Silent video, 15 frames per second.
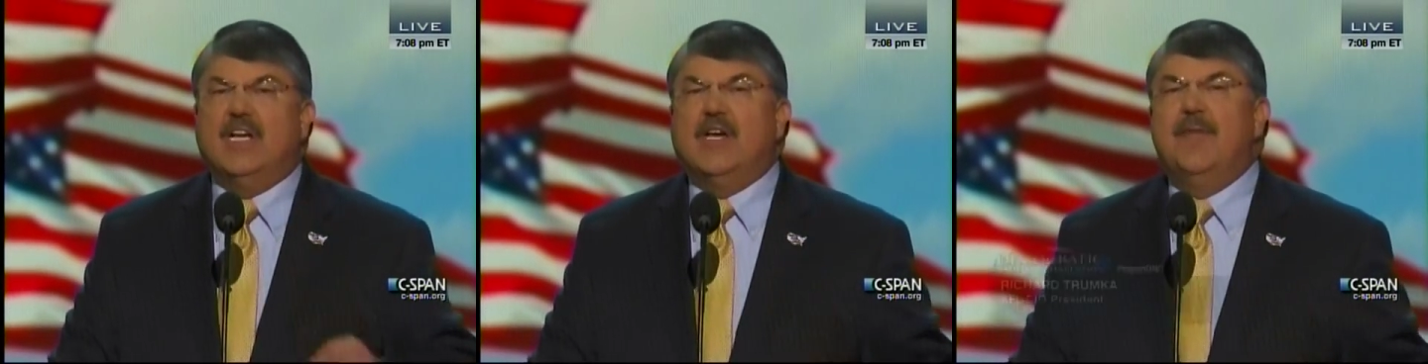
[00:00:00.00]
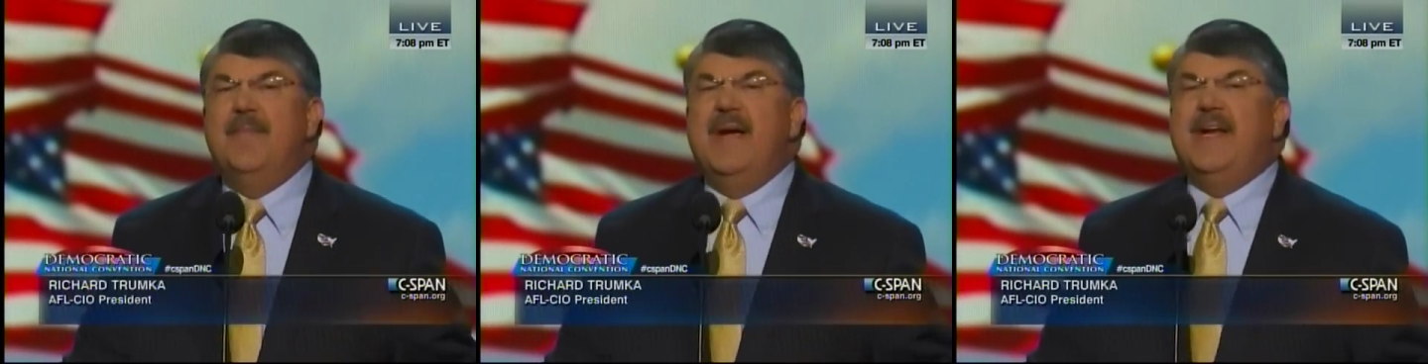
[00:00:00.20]

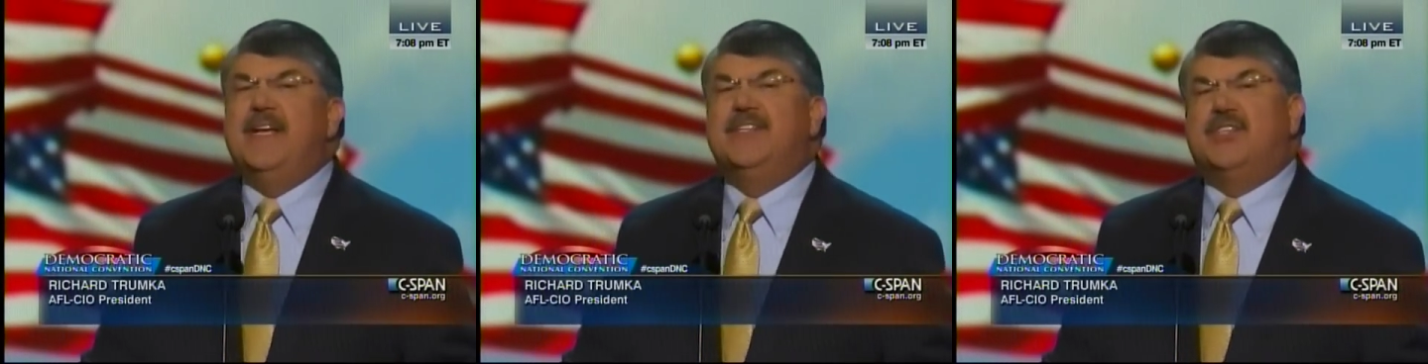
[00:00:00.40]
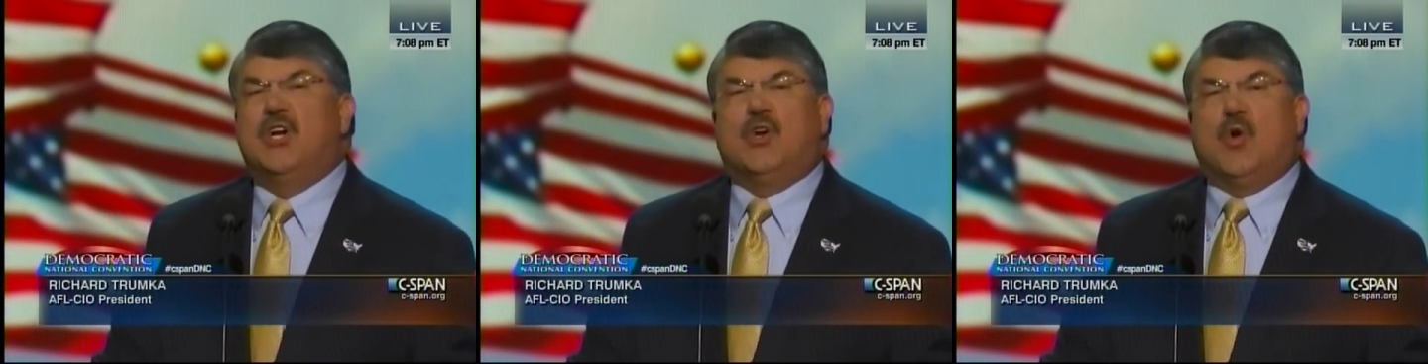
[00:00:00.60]

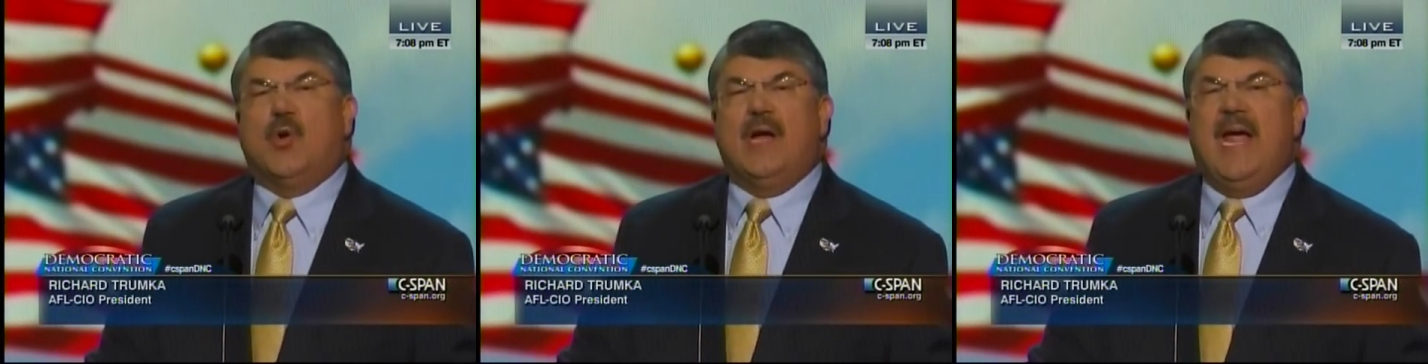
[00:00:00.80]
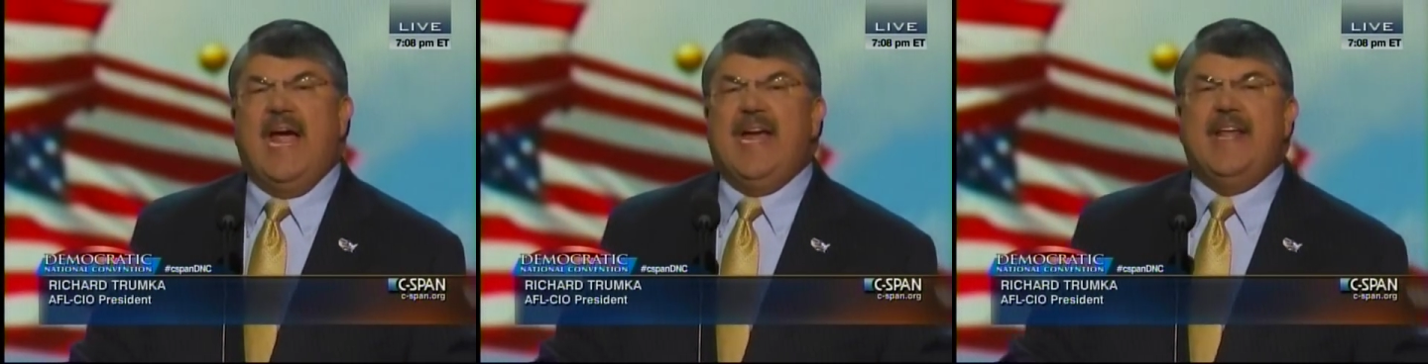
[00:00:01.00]
committed to
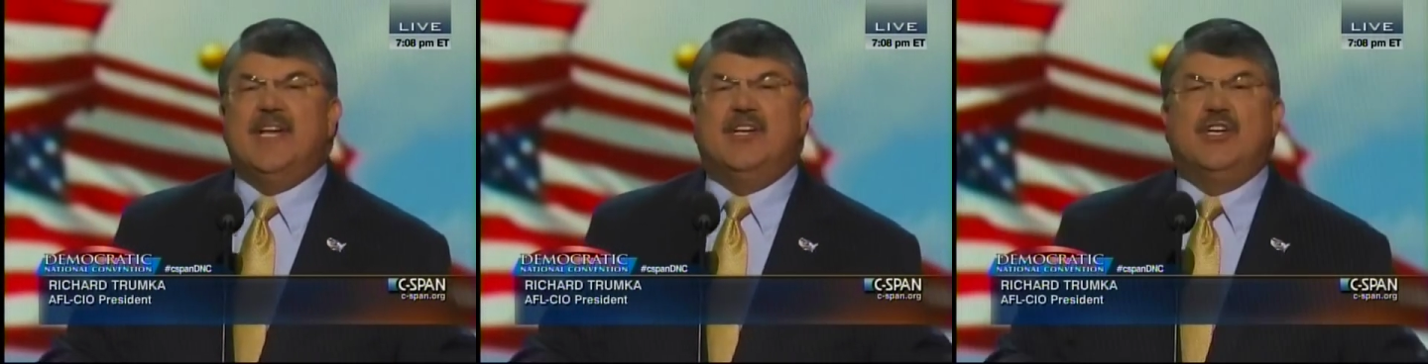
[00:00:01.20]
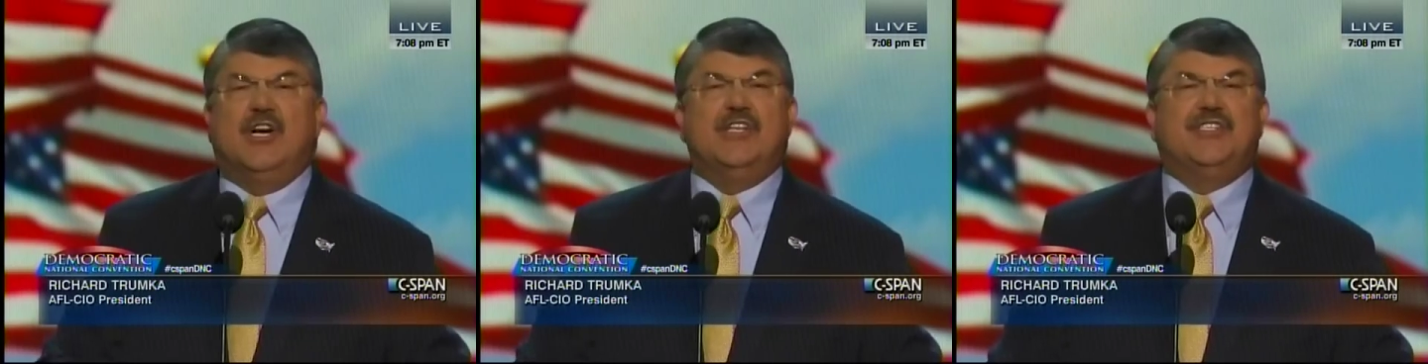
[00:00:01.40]

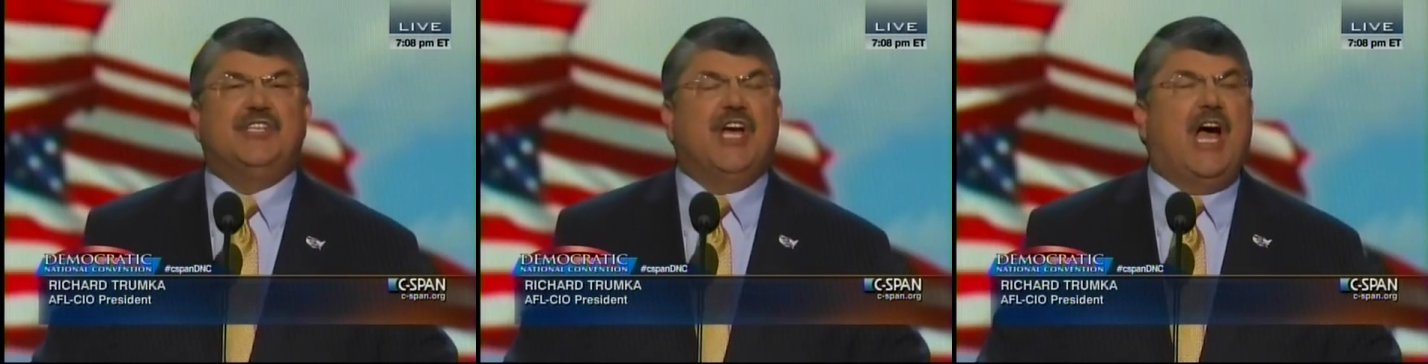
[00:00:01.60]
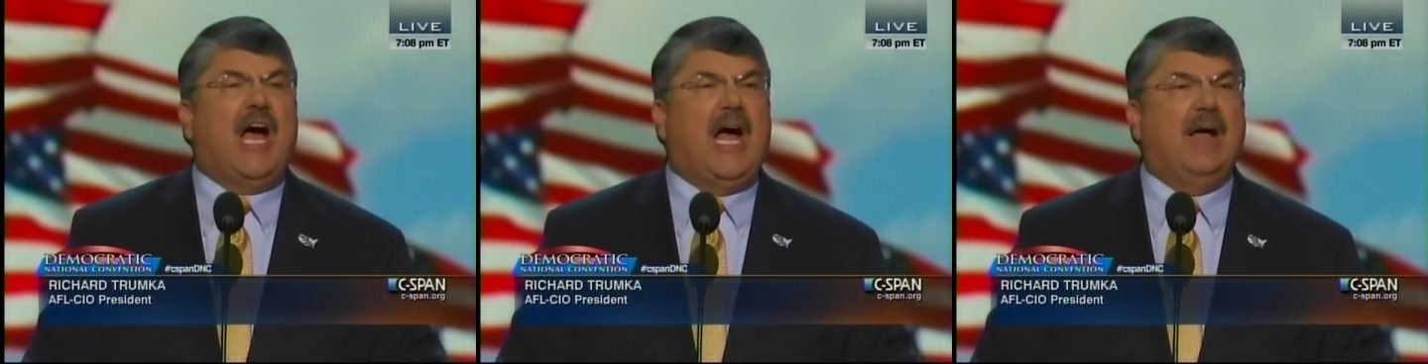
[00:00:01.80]
creating good
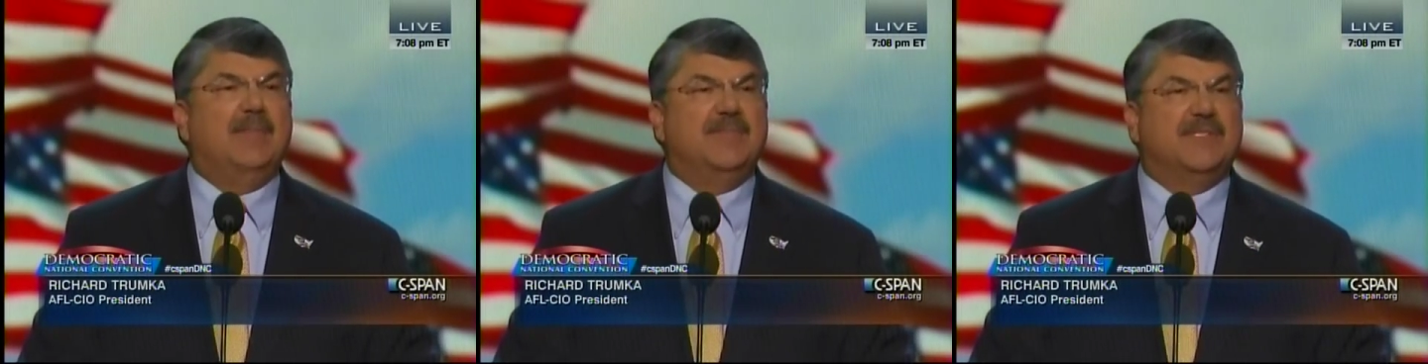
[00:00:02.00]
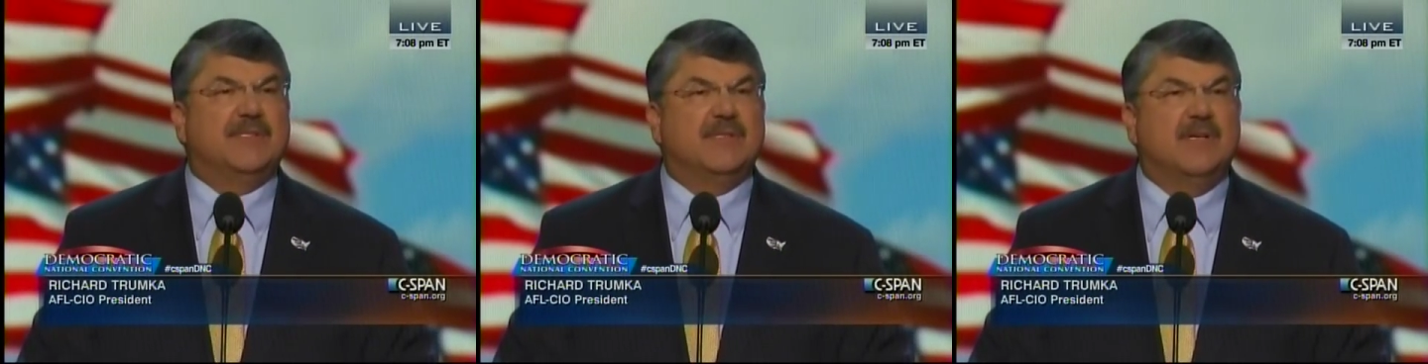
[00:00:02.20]

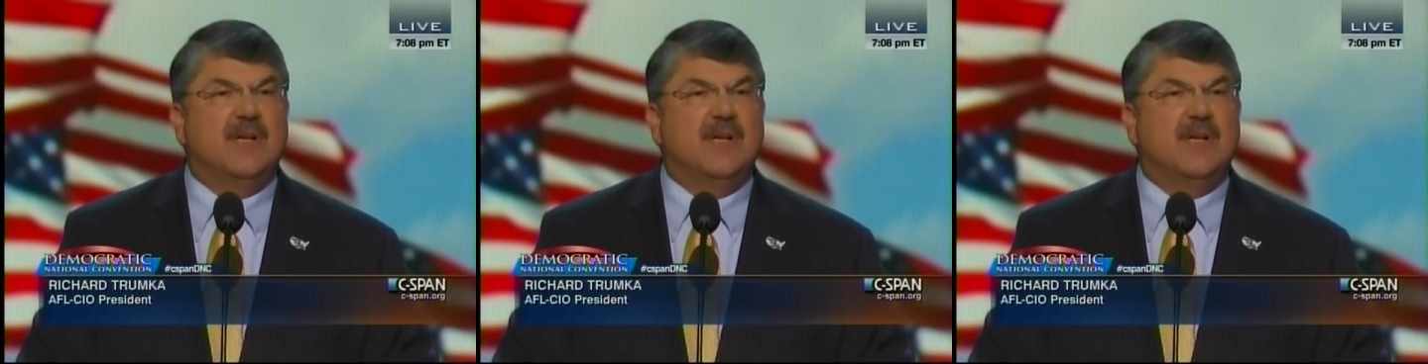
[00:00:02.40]
jobs